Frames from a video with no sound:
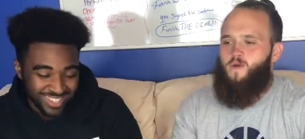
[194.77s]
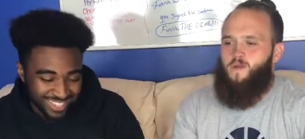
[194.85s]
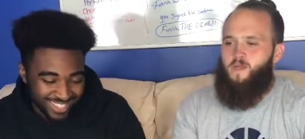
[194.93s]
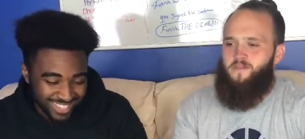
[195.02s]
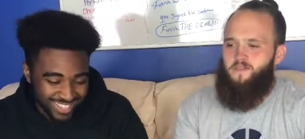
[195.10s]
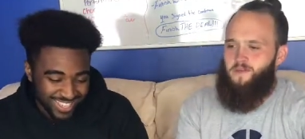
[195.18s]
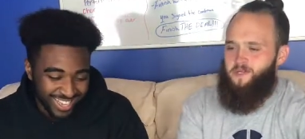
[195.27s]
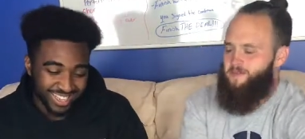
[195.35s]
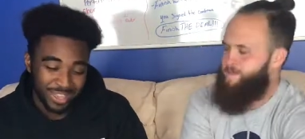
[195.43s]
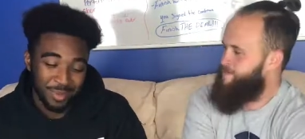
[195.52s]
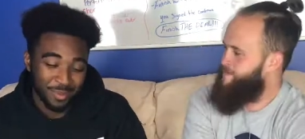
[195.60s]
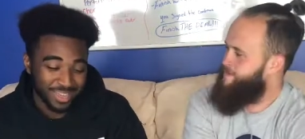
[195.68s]
Speaker 1: Go for it. I
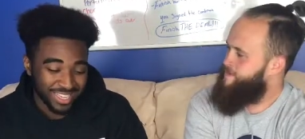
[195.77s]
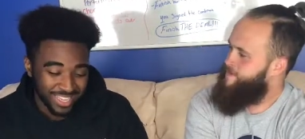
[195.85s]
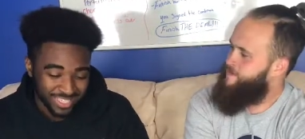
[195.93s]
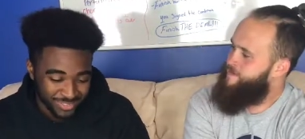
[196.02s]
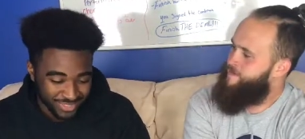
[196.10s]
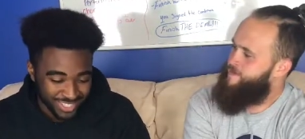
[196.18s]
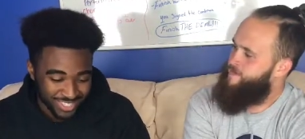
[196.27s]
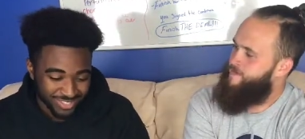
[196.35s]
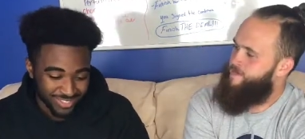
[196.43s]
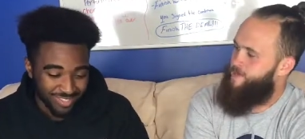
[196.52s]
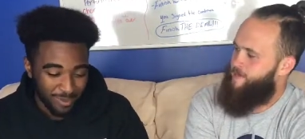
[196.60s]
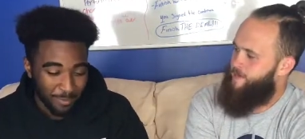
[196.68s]
think I'm about to get you with this
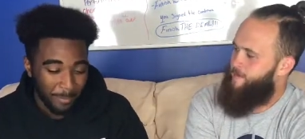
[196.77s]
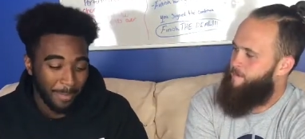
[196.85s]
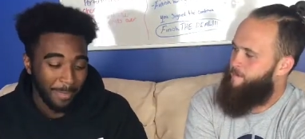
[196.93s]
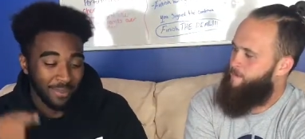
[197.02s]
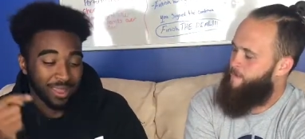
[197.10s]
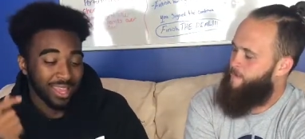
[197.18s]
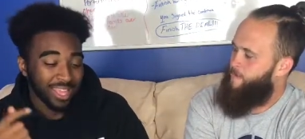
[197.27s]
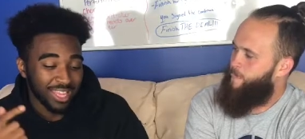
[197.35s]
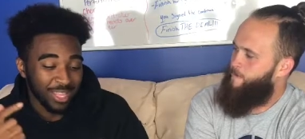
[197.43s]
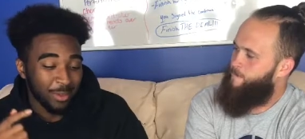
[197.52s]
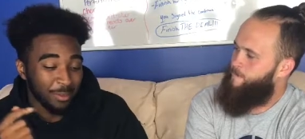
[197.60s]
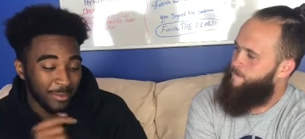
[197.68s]
one. Okay.
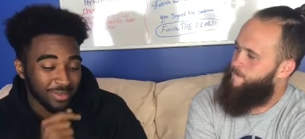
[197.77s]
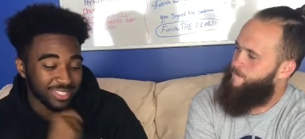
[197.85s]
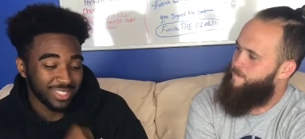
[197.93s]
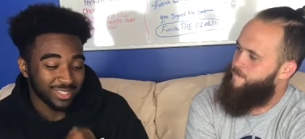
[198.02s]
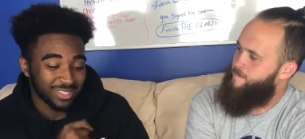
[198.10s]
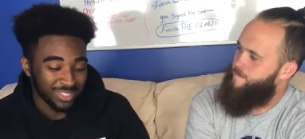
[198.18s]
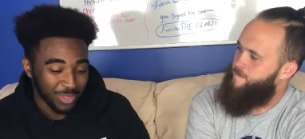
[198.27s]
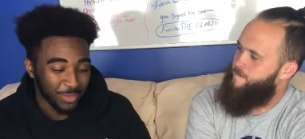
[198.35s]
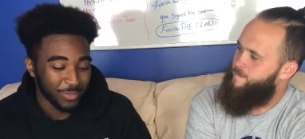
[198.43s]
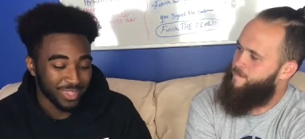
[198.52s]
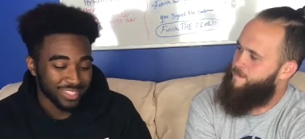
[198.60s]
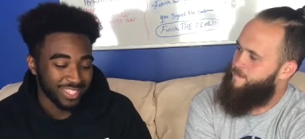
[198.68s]
Your mama's so
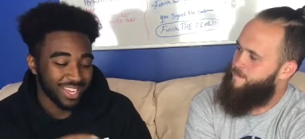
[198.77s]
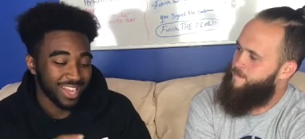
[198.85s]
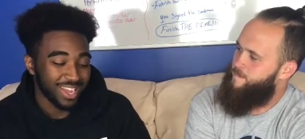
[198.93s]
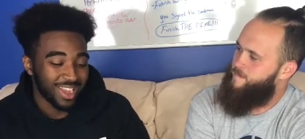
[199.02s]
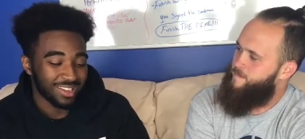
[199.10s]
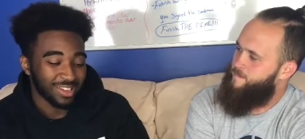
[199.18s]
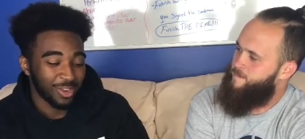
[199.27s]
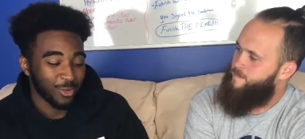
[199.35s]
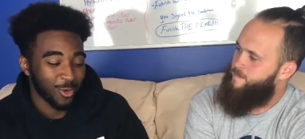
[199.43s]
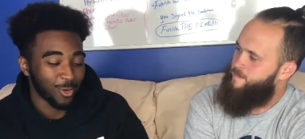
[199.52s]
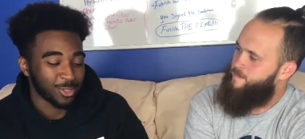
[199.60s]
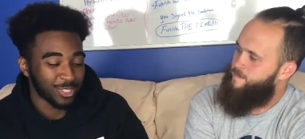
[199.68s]
stupid, she got locked in the
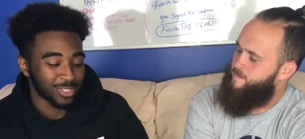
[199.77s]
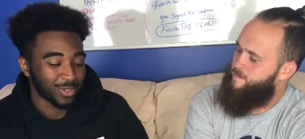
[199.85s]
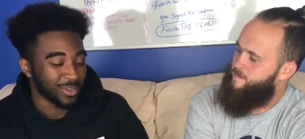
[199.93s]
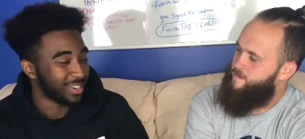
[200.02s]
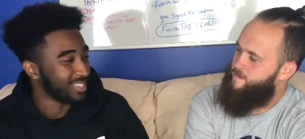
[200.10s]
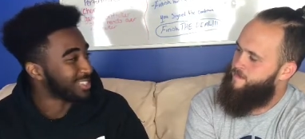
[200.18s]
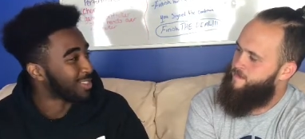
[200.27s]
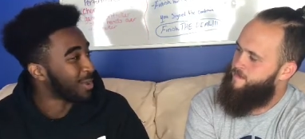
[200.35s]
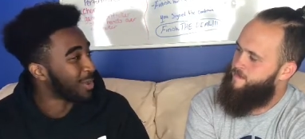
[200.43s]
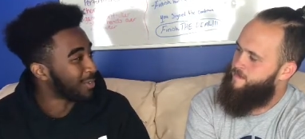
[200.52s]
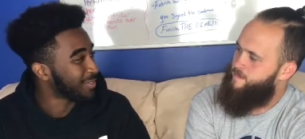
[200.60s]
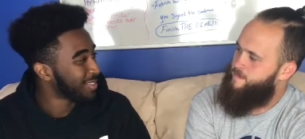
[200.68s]
grocery store and
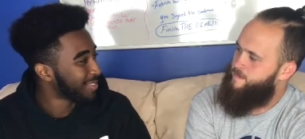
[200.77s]
starved.